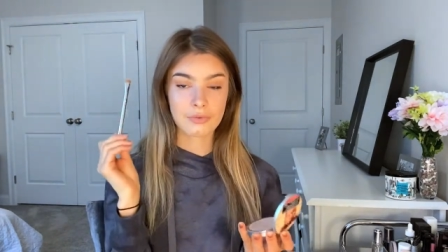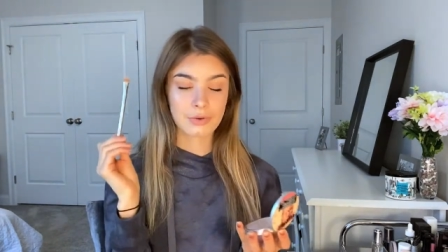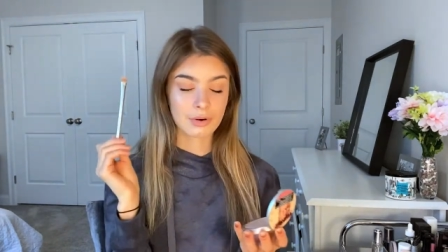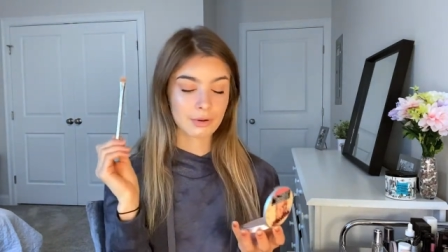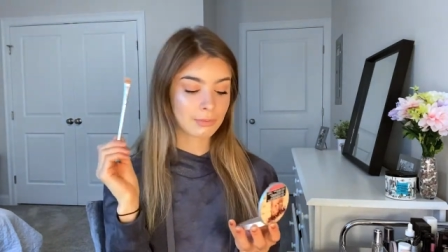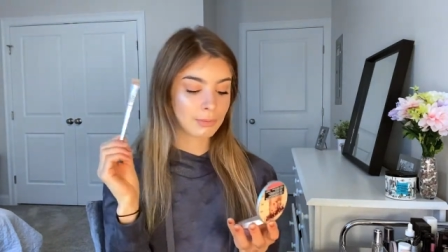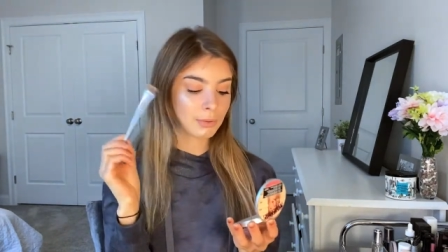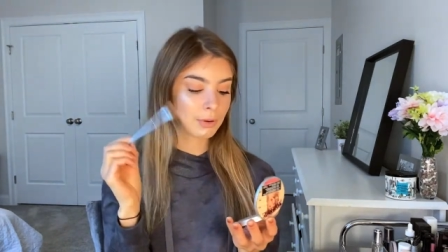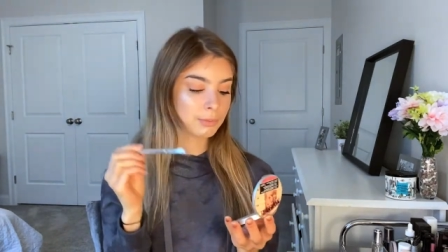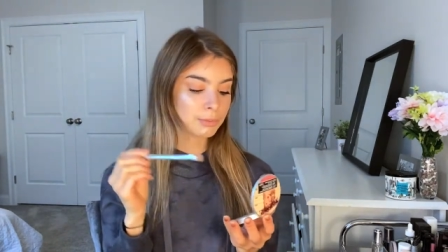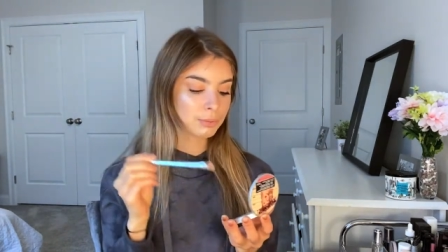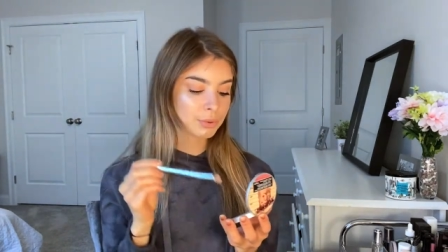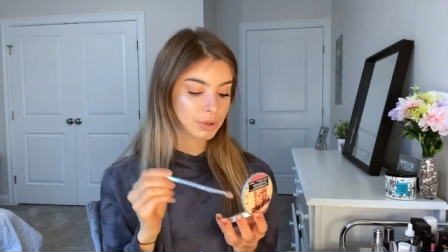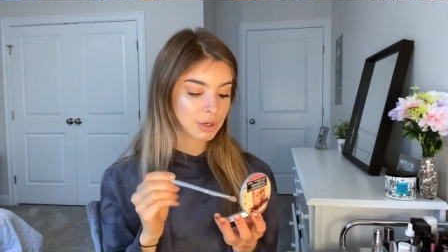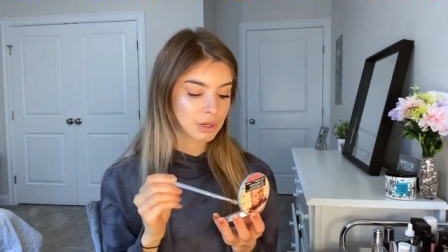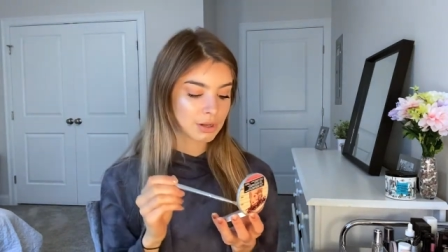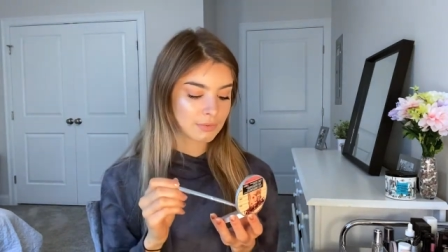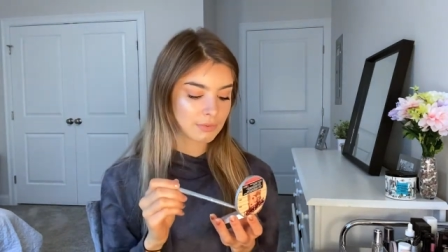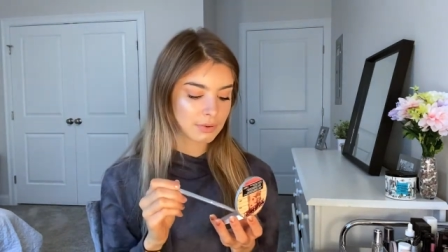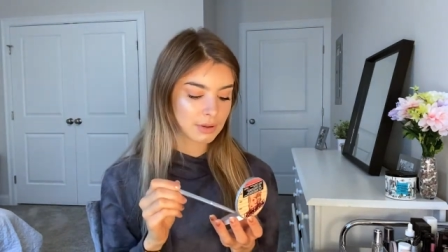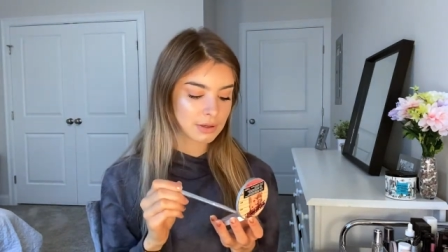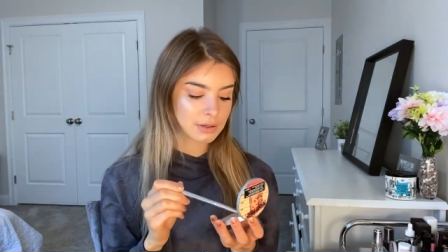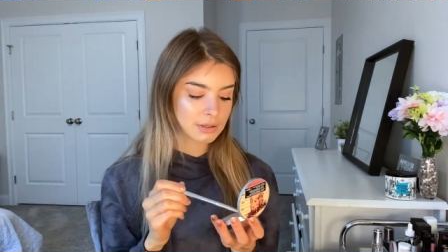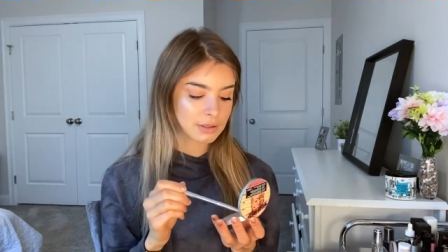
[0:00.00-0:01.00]
from a
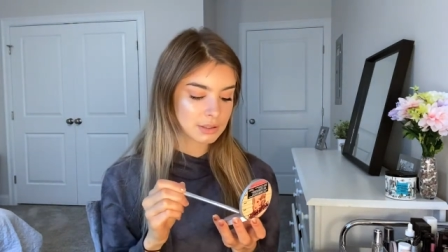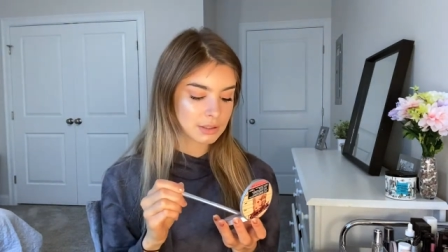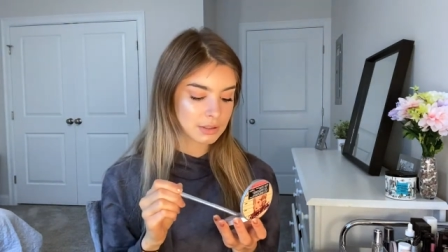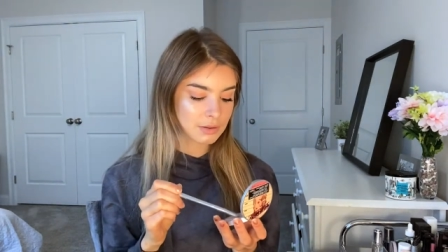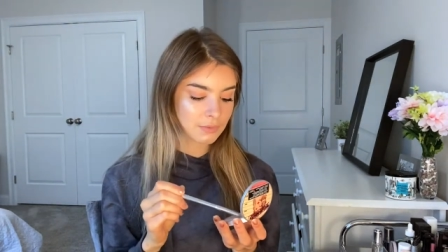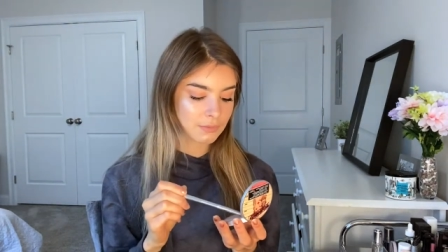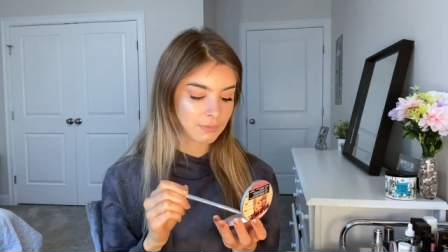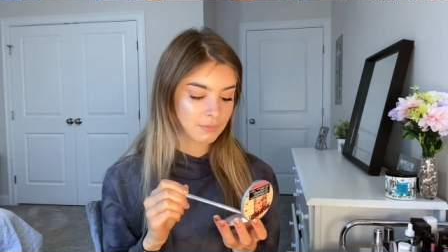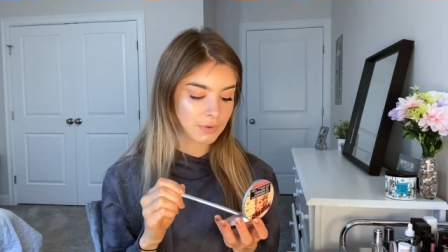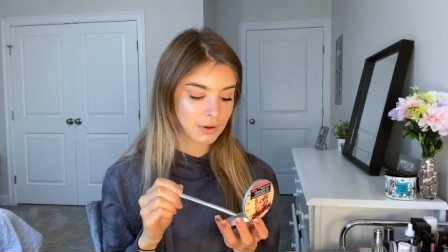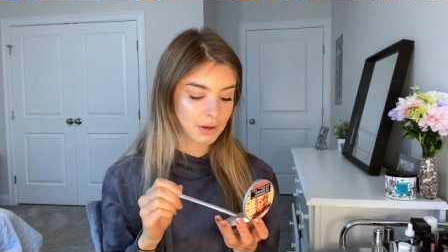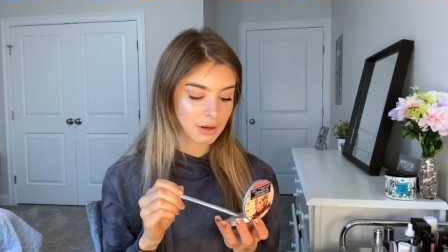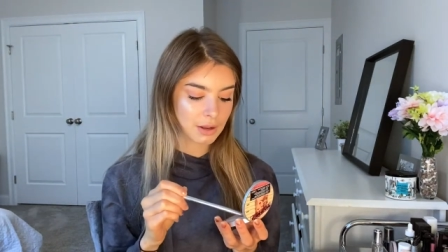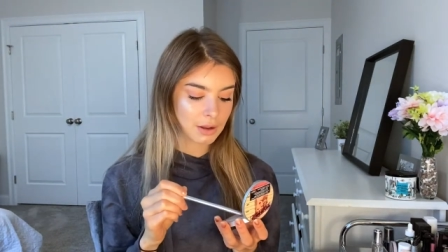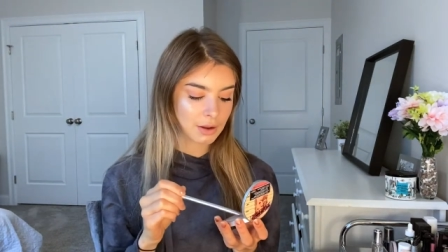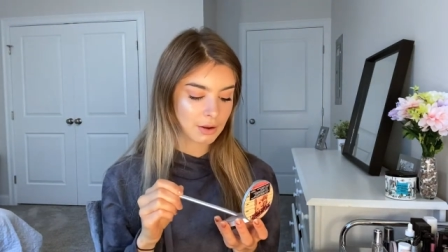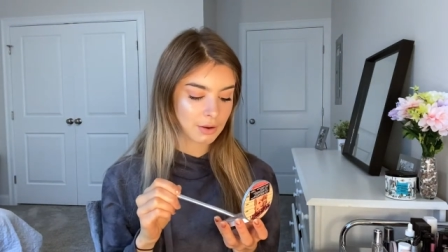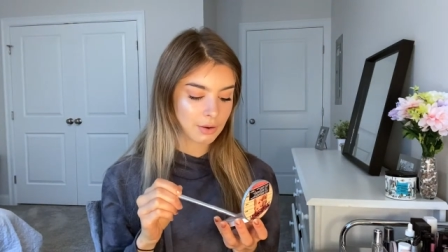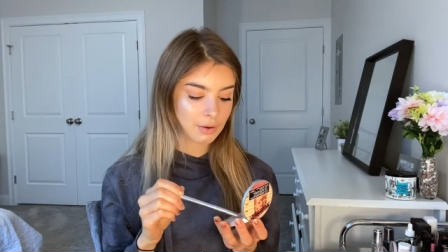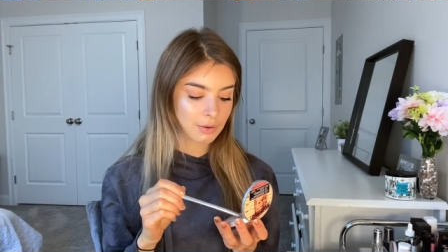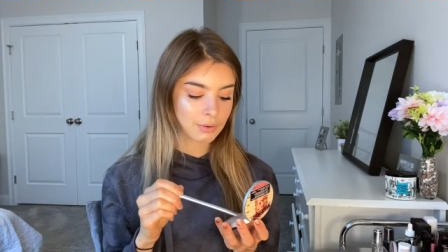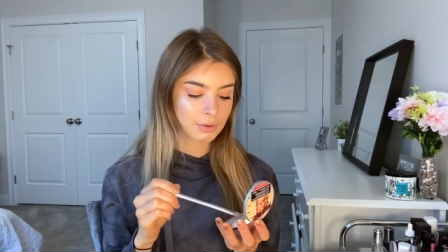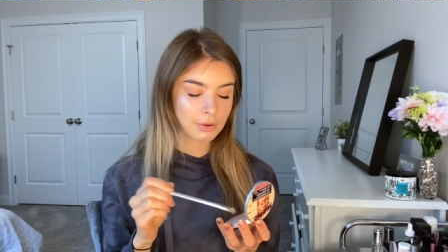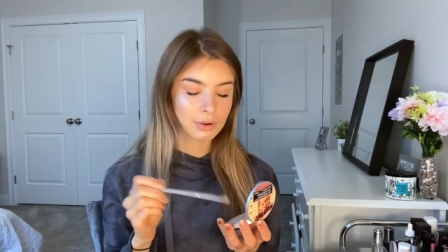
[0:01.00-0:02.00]
previous
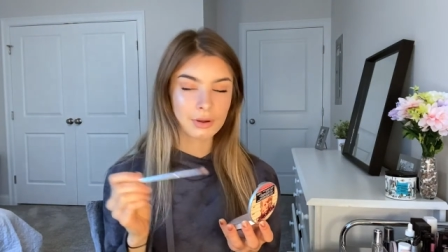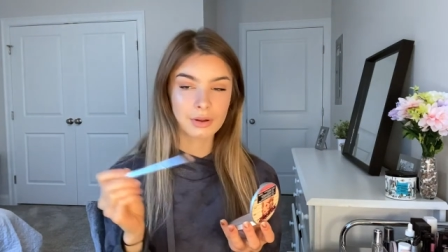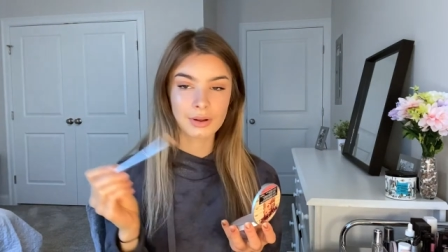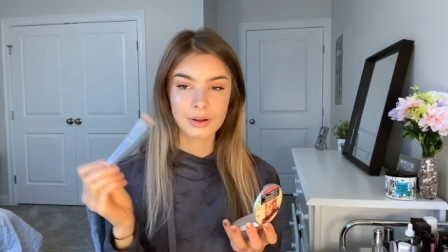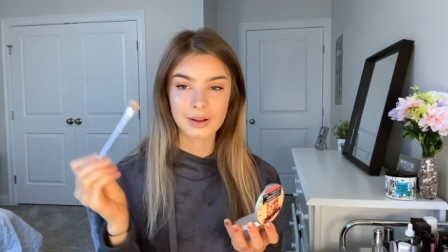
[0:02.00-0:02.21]
video,